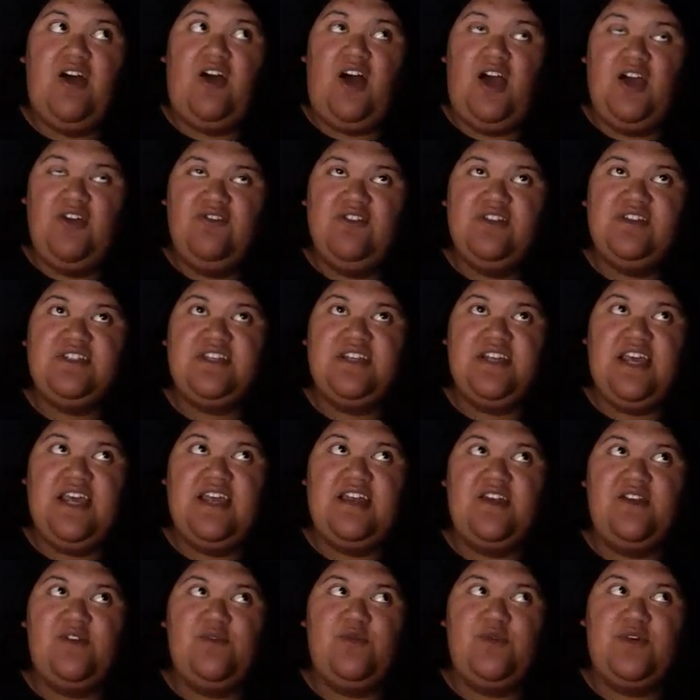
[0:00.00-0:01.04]

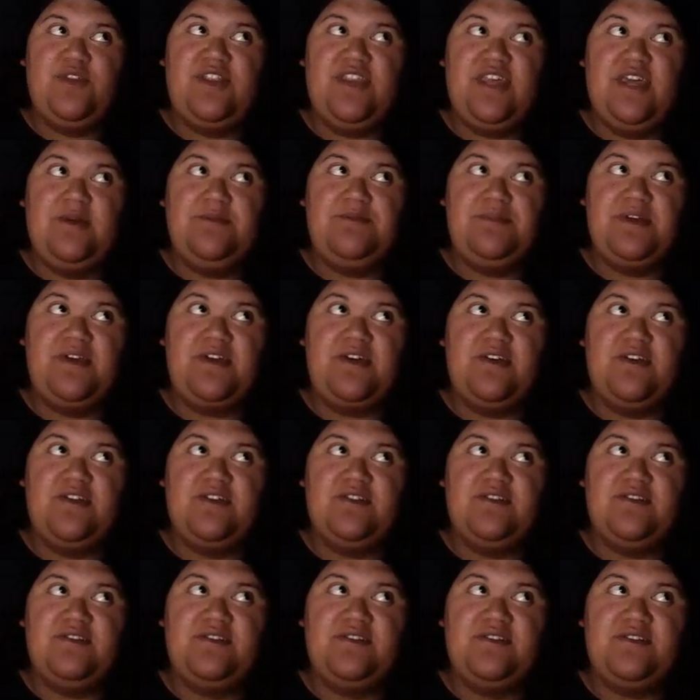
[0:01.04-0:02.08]
resonated with that
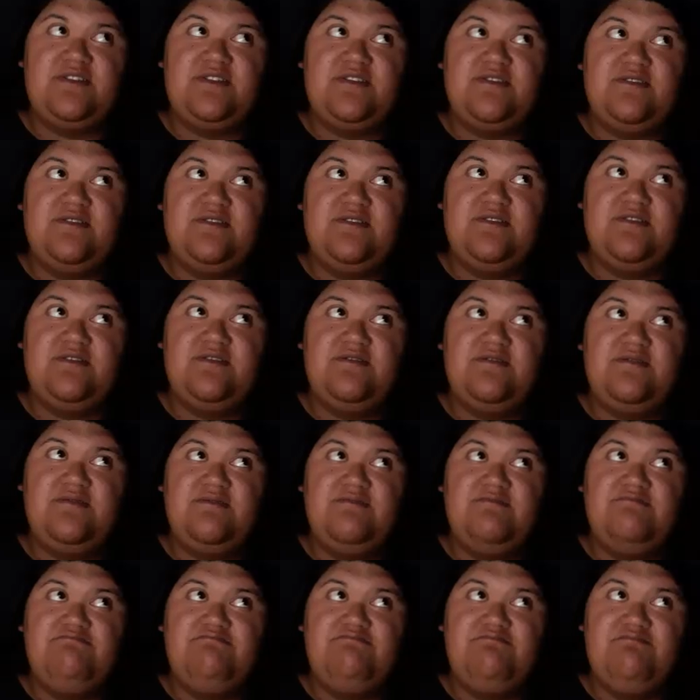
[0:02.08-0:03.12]
because,
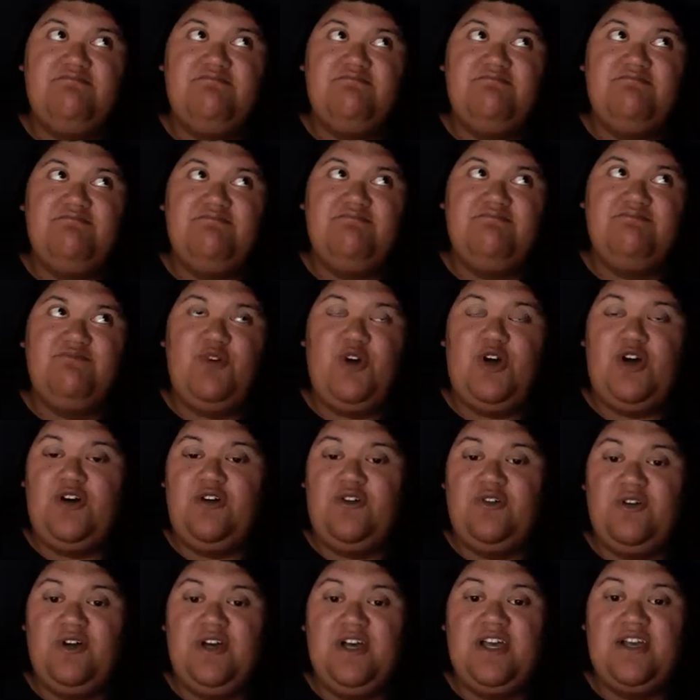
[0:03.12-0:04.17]

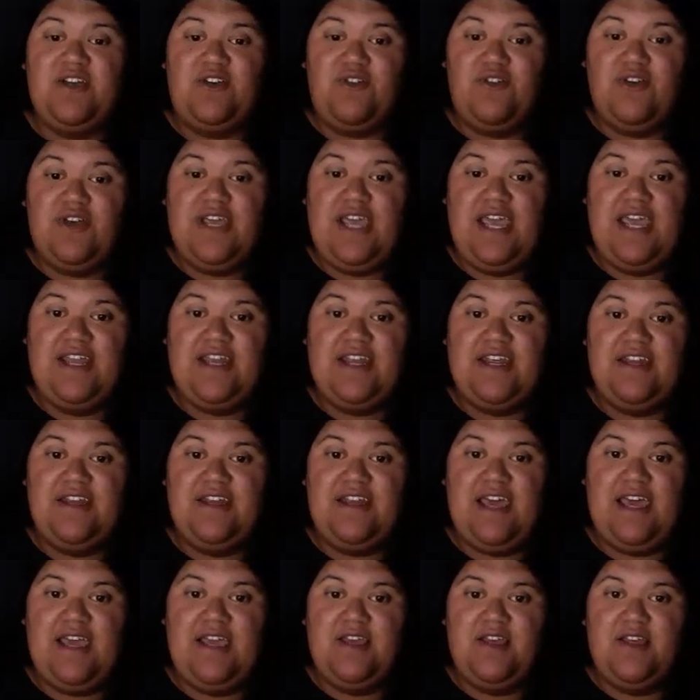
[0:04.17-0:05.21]
well, it created
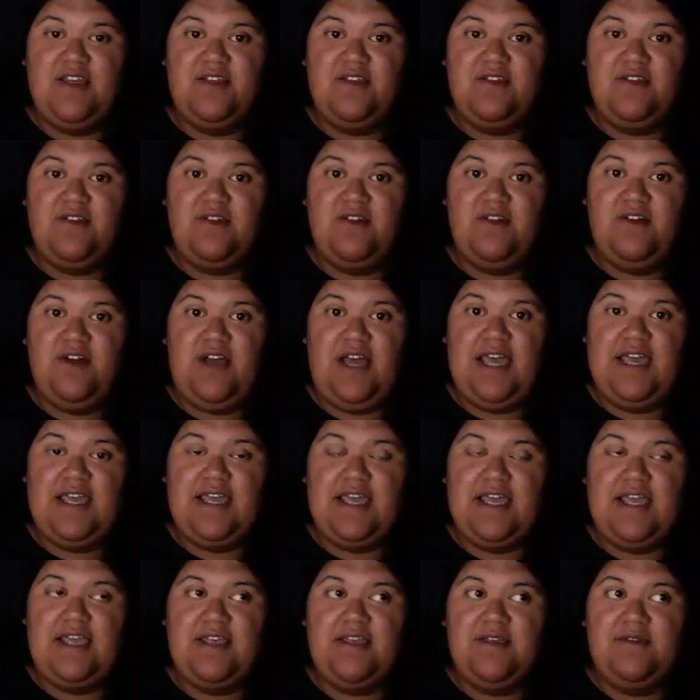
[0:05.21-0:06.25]
a
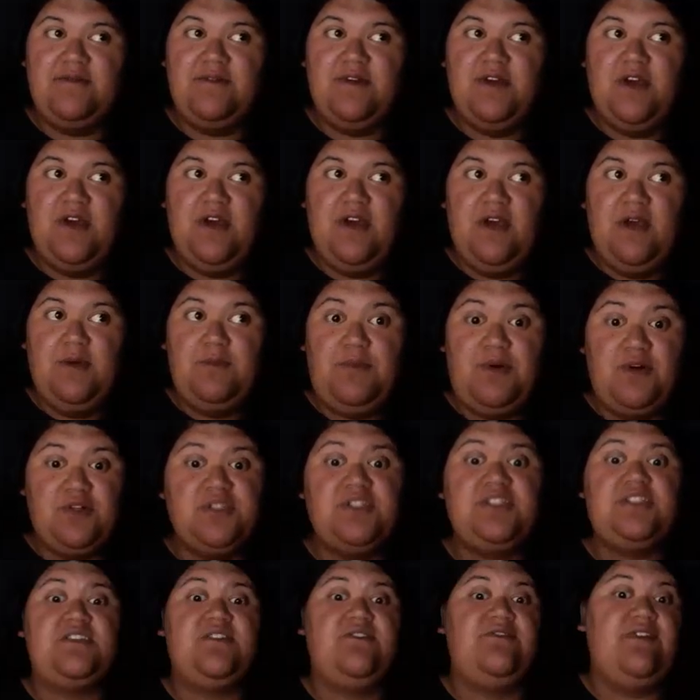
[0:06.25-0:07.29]

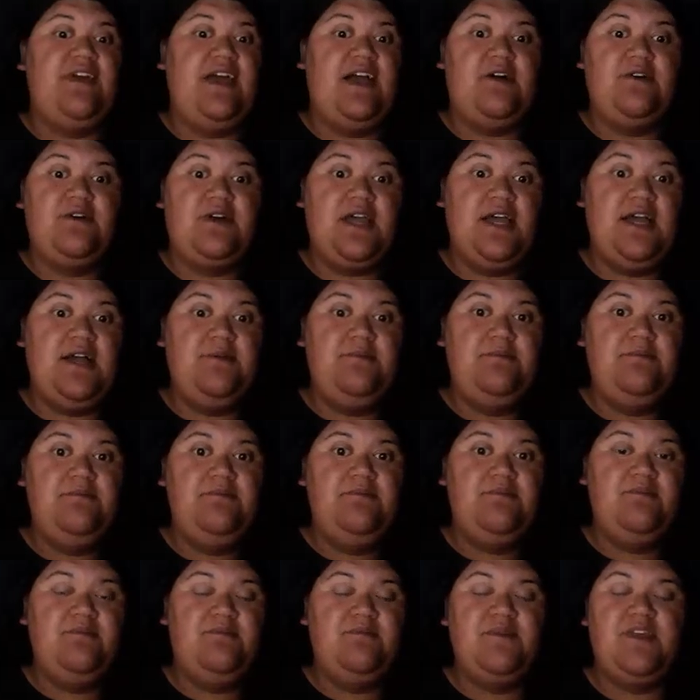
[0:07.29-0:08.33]
positive outcome.
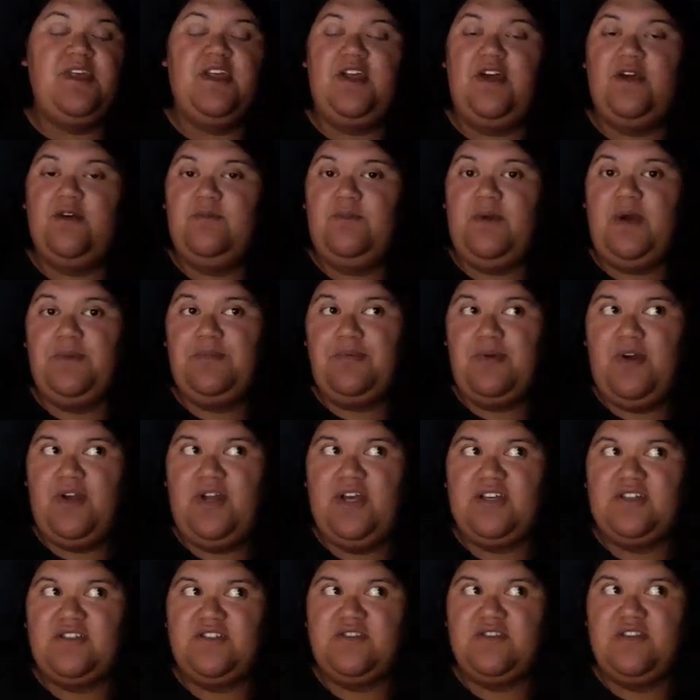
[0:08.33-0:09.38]
You know, my
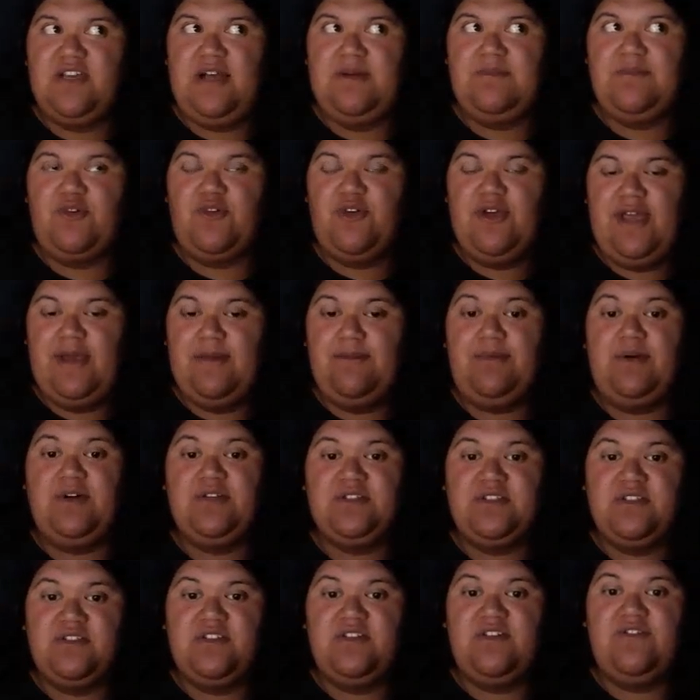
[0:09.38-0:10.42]
products create
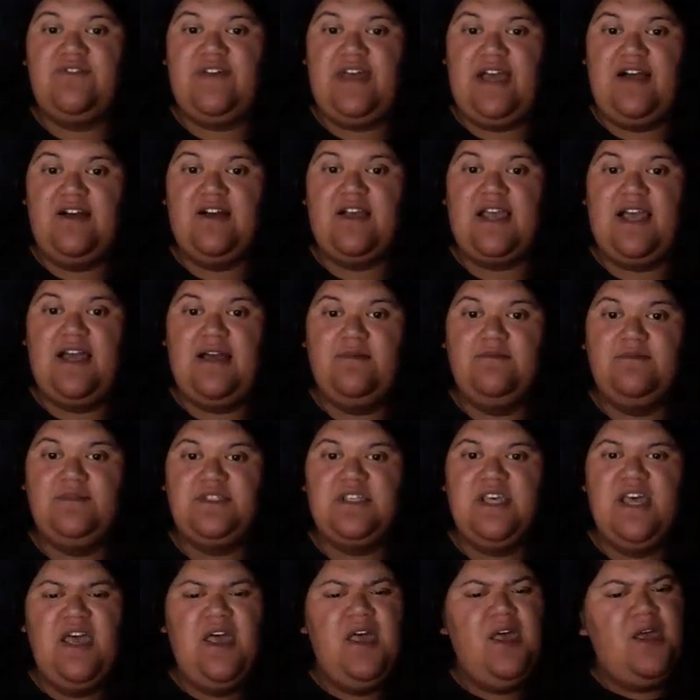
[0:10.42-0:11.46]
positive outcomes,
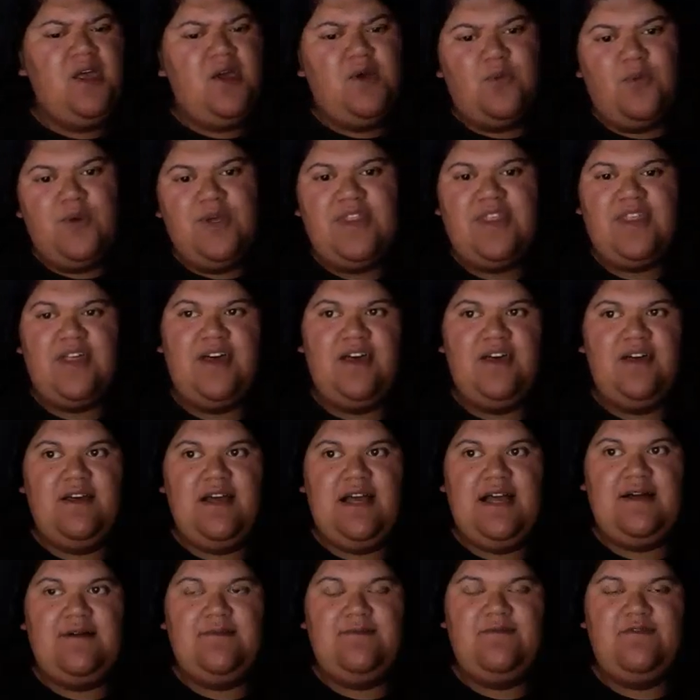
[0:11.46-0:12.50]
whether
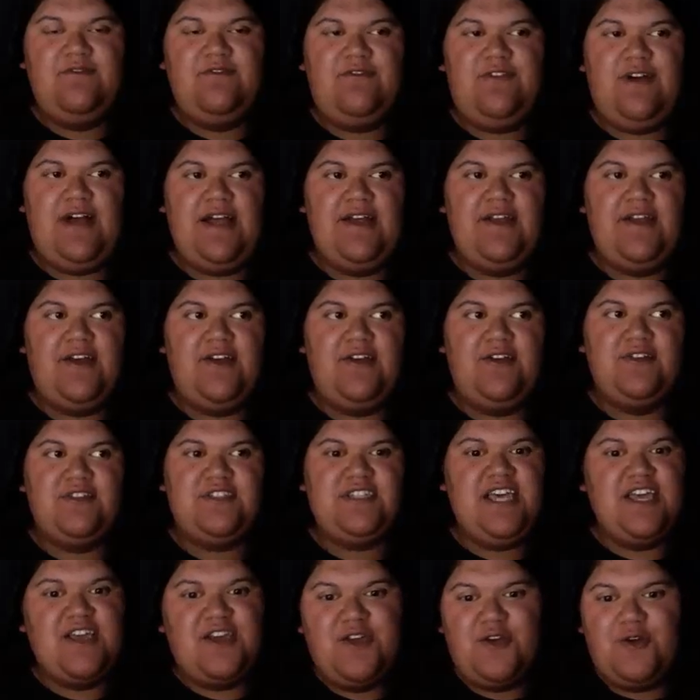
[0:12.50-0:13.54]
whānau
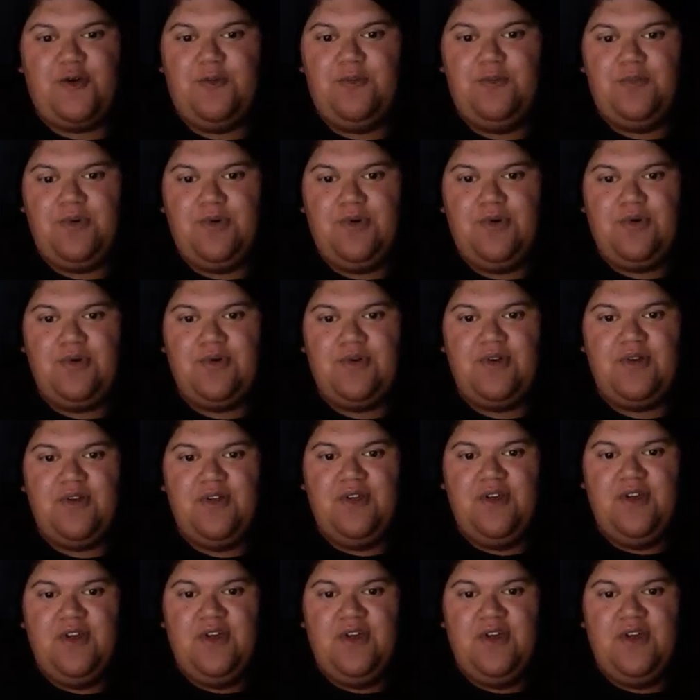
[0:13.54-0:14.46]
take it on board